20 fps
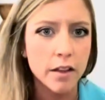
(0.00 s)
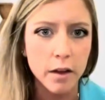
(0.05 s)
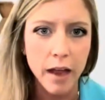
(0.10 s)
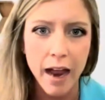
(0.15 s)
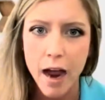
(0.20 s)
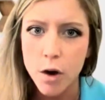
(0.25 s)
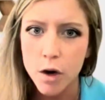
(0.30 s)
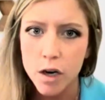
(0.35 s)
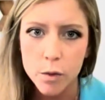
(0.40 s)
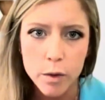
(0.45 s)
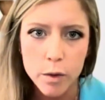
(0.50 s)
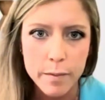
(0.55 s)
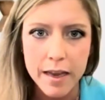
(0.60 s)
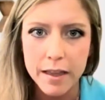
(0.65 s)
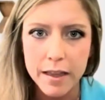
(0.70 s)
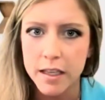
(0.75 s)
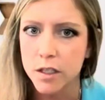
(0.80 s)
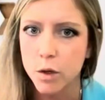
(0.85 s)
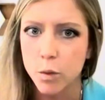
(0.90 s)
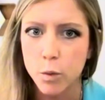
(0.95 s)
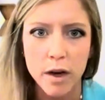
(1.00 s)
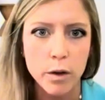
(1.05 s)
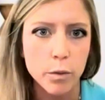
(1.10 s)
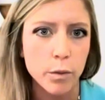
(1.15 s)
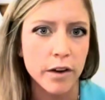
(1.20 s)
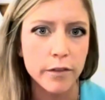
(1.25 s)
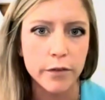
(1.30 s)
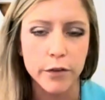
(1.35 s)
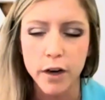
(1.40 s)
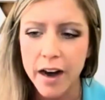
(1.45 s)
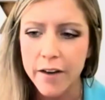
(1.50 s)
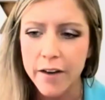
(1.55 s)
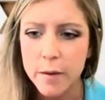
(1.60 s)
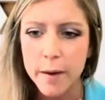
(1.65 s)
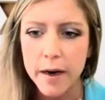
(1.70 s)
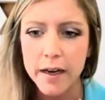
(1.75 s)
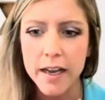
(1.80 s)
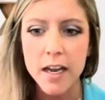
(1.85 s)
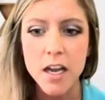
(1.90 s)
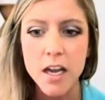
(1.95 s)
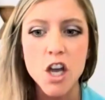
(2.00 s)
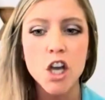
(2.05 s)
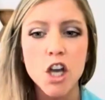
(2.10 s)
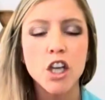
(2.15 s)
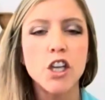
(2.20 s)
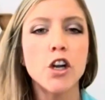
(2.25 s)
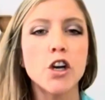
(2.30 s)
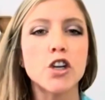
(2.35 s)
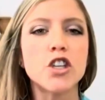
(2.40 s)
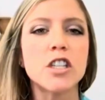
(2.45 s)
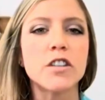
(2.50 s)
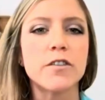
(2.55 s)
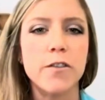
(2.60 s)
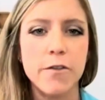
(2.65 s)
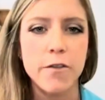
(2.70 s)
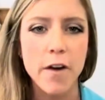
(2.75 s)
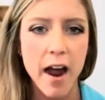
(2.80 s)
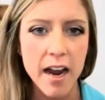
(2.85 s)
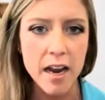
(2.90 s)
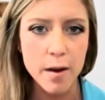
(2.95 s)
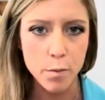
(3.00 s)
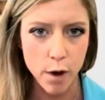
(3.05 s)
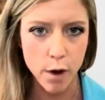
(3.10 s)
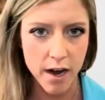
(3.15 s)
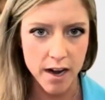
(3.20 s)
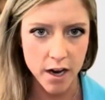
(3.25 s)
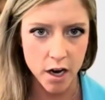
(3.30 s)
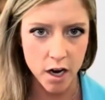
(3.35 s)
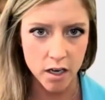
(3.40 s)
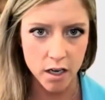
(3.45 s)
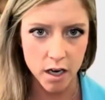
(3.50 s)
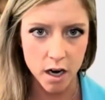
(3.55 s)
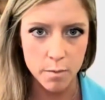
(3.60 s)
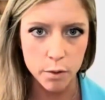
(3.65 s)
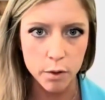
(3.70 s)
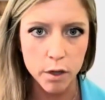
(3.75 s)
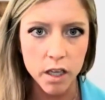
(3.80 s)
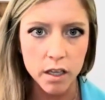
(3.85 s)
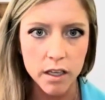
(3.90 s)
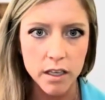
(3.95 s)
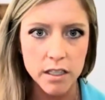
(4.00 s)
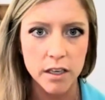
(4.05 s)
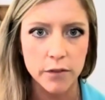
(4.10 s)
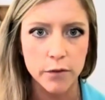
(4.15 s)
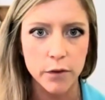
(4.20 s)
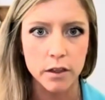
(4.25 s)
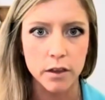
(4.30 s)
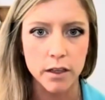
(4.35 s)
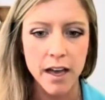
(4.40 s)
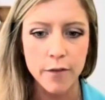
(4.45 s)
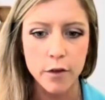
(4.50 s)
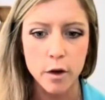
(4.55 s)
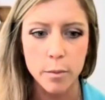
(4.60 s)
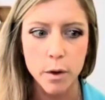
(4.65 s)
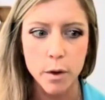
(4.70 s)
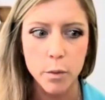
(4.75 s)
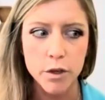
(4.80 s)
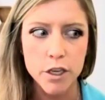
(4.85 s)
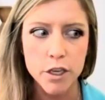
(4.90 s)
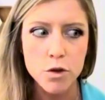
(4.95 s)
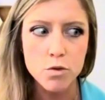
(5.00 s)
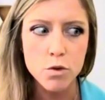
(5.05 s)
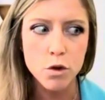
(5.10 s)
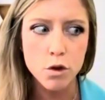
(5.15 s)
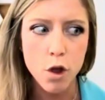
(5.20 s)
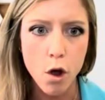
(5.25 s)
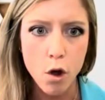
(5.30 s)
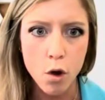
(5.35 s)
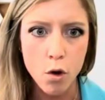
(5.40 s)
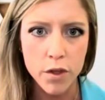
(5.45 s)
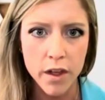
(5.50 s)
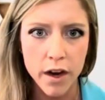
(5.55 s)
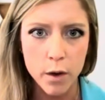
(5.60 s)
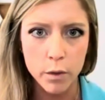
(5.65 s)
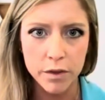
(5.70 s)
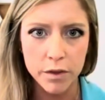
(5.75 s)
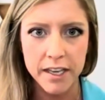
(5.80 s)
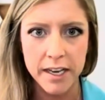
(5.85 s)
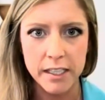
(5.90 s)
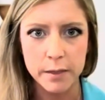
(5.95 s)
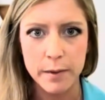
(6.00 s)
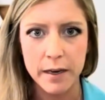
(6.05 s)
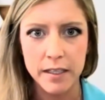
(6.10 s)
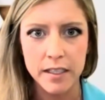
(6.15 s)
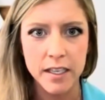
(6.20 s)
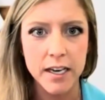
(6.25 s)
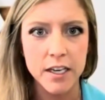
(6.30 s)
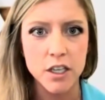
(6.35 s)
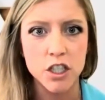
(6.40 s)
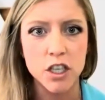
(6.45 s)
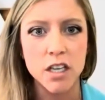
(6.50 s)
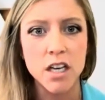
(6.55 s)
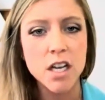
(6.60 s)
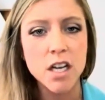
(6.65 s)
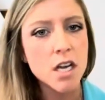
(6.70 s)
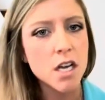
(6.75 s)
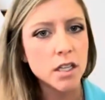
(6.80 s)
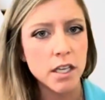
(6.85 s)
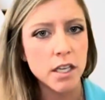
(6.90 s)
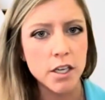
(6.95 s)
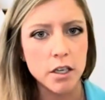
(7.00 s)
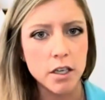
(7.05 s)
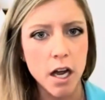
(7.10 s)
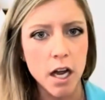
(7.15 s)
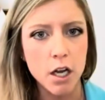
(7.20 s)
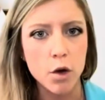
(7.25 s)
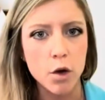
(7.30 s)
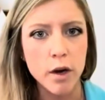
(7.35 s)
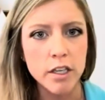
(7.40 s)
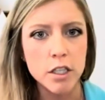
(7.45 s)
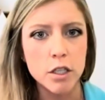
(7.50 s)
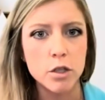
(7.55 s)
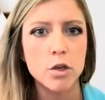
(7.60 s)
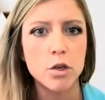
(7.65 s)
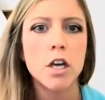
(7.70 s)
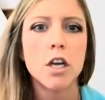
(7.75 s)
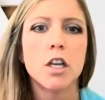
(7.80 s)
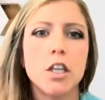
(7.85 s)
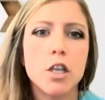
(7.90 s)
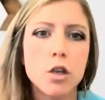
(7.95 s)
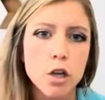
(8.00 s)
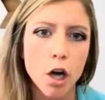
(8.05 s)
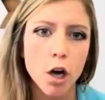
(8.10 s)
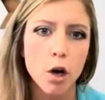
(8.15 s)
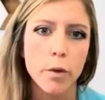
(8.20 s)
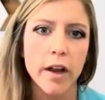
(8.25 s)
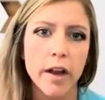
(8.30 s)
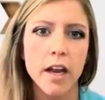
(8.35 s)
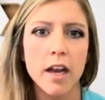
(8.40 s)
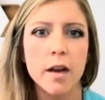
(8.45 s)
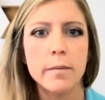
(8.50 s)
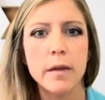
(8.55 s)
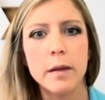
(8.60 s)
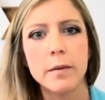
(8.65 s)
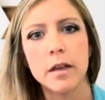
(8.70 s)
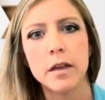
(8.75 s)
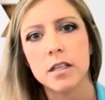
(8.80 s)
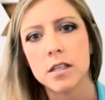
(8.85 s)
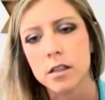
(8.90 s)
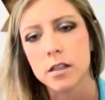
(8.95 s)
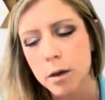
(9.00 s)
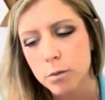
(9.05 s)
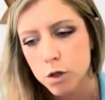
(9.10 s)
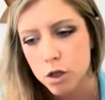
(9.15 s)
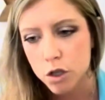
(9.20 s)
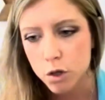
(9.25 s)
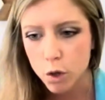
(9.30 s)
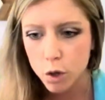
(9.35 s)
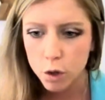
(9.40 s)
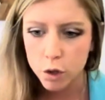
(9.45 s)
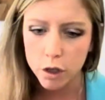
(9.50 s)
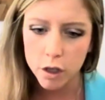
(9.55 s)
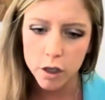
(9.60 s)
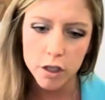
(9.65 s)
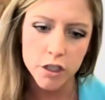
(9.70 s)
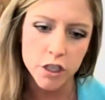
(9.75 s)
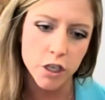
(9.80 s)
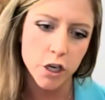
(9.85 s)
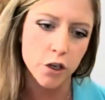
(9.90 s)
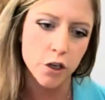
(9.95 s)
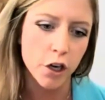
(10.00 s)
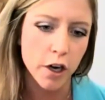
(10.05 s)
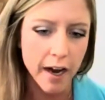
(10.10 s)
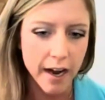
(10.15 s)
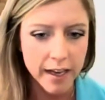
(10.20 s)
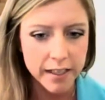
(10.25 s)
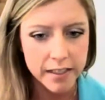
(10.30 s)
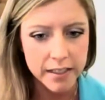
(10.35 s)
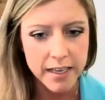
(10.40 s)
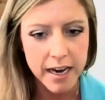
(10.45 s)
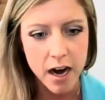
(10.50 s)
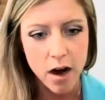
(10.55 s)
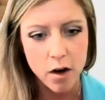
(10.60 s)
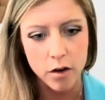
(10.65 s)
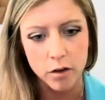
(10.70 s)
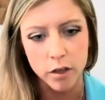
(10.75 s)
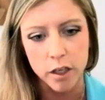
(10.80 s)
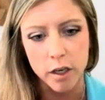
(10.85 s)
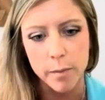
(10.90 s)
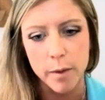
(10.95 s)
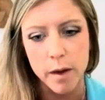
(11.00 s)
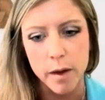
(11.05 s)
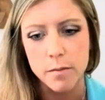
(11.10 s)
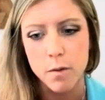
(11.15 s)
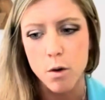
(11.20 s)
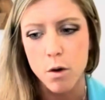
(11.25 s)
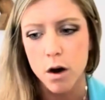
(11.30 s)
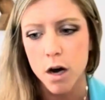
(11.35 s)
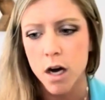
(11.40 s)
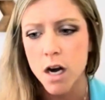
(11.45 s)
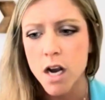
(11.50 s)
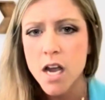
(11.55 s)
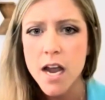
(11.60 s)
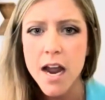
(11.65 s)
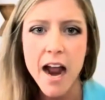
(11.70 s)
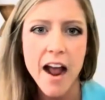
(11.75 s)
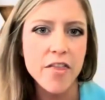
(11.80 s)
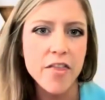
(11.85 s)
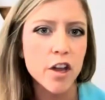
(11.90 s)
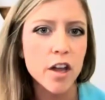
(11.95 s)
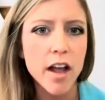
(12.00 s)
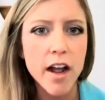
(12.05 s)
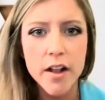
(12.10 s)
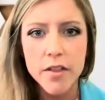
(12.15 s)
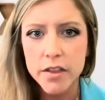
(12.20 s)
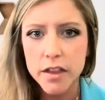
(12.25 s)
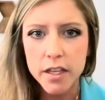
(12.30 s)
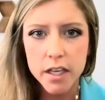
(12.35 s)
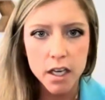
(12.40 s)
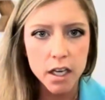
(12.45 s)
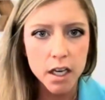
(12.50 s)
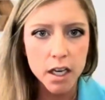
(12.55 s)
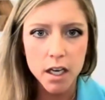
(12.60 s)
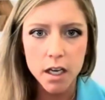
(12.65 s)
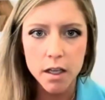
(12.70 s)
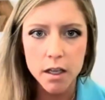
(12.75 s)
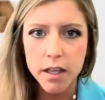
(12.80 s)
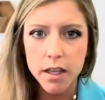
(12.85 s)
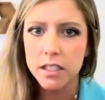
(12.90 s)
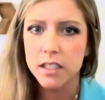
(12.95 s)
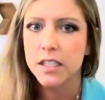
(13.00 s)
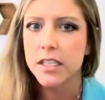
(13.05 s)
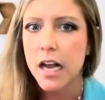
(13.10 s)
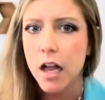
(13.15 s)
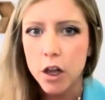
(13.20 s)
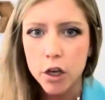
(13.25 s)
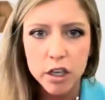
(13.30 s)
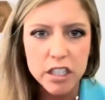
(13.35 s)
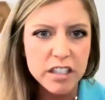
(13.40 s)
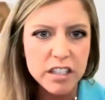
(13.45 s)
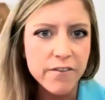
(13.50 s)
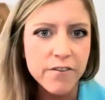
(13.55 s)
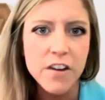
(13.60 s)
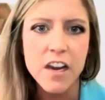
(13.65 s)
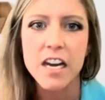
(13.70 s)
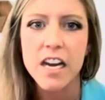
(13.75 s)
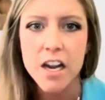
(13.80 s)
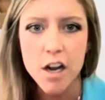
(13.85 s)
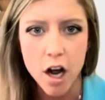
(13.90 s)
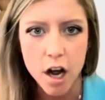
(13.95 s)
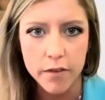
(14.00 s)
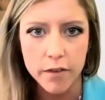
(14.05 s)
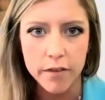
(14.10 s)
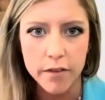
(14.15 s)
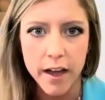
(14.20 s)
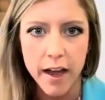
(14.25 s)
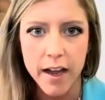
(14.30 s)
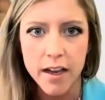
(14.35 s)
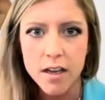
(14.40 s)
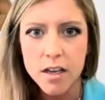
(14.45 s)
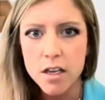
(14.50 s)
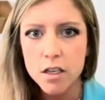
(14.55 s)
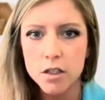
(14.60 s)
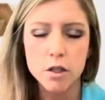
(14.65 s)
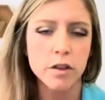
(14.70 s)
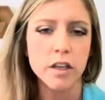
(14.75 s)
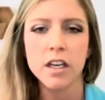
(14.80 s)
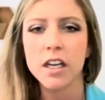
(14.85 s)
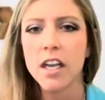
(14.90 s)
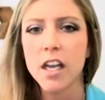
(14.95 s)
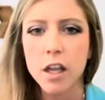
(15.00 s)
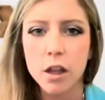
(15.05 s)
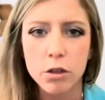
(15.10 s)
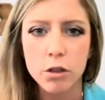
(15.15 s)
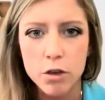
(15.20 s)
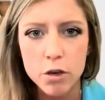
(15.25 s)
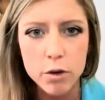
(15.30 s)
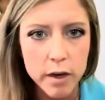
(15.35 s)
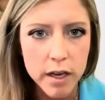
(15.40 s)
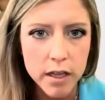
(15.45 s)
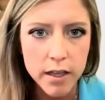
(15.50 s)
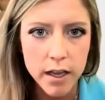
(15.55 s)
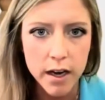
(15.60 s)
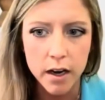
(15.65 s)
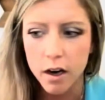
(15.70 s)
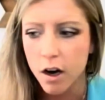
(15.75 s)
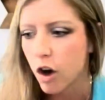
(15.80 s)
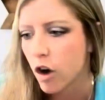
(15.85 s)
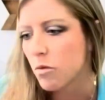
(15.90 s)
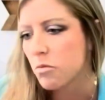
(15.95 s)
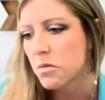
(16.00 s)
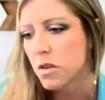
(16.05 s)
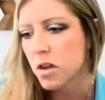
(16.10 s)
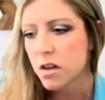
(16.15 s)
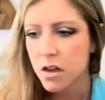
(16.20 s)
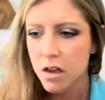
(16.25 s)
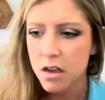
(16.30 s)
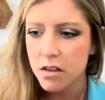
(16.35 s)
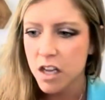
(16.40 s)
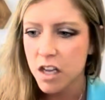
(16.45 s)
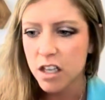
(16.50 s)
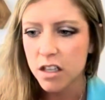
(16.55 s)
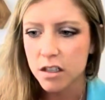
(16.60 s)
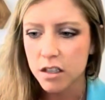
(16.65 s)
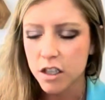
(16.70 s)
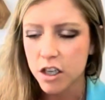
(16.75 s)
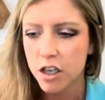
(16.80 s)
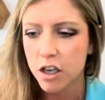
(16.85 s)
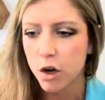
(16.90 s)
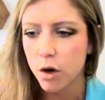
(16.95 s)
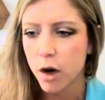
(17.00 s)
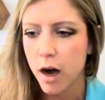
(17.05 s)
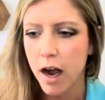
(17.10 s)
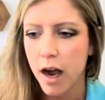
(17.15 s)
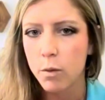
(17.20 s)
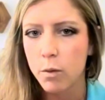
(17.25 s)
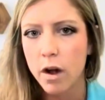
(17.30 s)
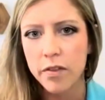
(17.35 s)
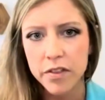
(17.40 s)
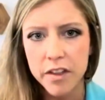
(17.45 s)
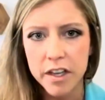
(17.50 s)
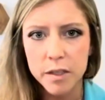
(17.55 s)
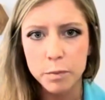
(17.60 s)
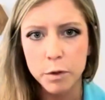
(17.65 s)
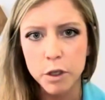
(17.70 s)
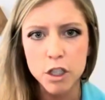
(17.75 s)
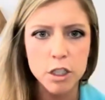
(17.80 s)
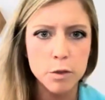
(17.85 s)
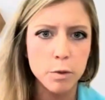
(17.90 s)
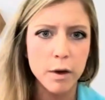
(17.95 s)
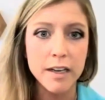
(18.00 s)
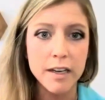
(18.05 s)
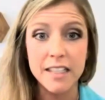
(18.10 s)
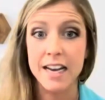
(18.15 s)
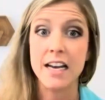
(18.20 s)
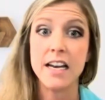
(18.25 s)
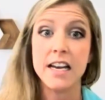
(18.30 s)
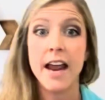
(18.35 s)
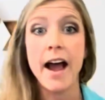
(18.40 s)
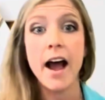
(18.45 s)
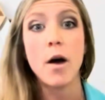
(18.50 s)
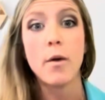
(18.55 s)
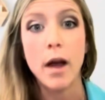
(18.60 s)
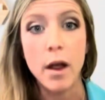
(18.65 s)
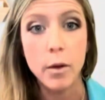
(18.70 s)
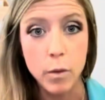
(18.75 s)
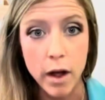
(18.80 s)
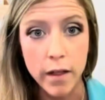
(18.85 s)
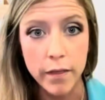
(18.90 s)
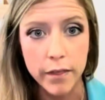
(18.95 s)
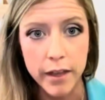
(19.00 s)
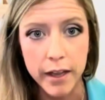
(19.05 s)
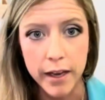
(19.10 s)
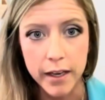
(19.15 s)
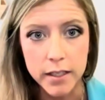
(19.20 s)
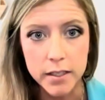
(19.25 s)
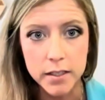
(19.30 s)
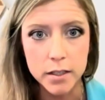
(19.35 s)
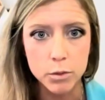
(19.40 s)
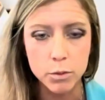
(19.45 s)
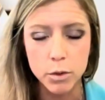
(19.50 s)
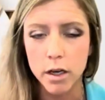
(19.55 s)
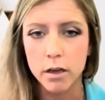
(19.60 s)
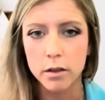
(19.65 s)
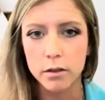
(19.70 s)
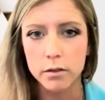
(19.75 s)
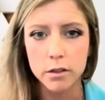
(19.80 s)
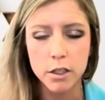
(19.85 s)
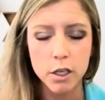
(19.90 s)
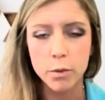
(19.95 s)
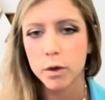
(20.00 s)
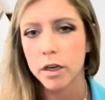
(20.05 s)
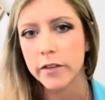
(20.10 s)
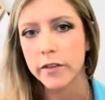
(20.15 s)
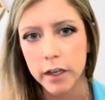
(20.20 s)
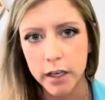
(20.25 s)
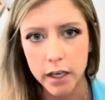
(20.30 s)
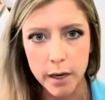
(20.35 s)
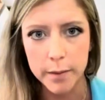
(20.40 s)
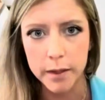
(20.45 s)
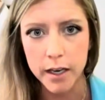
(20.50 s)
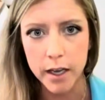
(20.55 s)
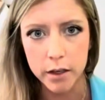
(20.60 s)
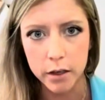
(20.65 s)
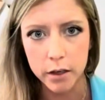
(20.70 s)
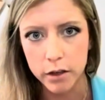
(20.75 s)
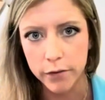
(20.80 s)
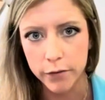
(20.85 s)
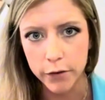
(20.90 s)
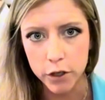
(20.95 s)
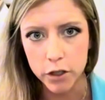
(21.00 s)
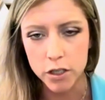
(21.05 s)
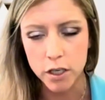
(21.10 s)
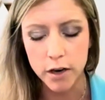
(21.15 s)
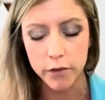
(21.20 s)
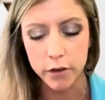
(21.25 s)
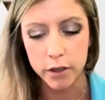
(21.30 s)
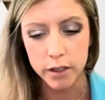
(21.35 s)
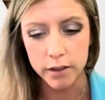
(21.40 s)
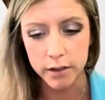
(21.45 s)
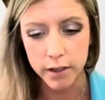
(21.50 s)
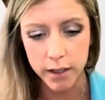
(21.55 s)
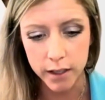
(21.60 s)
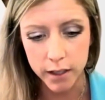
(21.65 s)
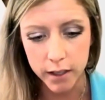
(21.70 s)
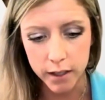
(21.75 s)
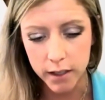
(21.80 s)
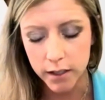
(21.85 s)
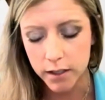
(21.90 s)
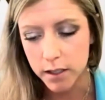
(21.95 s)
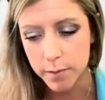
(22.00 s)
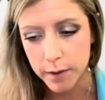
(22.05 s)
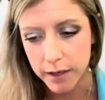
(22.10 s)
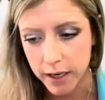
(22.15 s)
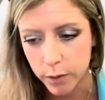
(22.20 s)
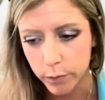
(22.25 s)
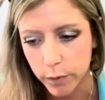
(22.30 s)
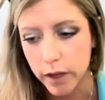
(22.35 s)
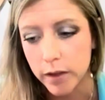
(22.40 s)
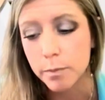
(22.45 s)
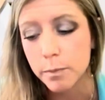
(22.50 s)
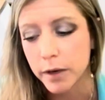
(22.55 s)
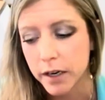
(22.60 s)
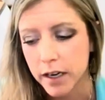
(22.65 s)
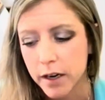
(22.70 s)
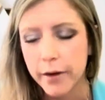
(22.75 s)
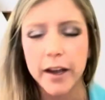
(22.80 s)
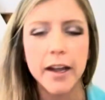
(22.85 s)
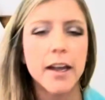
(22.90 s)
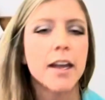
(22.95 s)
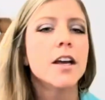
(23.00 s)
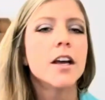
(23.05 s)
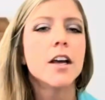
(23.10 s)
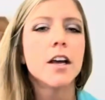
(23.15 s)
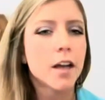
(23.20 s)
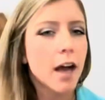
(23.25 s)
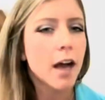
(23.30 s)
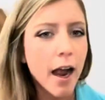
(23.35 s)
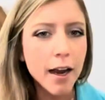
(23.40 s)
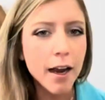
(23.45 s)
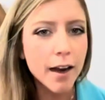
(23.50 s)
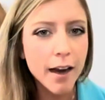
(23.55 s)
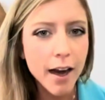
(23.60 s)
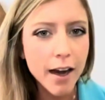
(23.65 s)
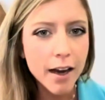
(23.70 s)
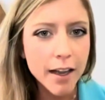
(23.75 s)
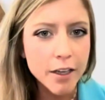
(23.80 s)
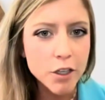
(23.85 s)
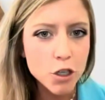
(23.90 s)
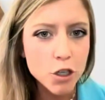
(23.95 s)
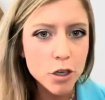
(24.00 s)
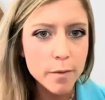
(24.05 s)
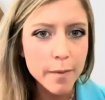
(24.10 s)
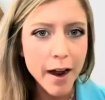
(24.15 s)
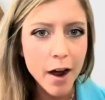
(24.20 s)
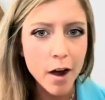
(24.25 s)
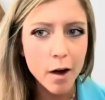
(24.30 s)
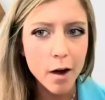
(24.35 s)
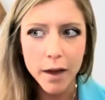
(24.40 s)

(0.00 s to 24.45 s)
How can we make this a win-win for everybody? You're just vibrating on a completely different level. But when you go there with the expectation that you're not going to, you go in, maybe slump shoulders, your head's down a little bit more. And the seller is feeding off of that. So then he threw in there, oh, that's, I want this purchase price and now I want this. Well, you weren't even going to come together on the first offer to begin with. But anyway, I kind of like chewed him out.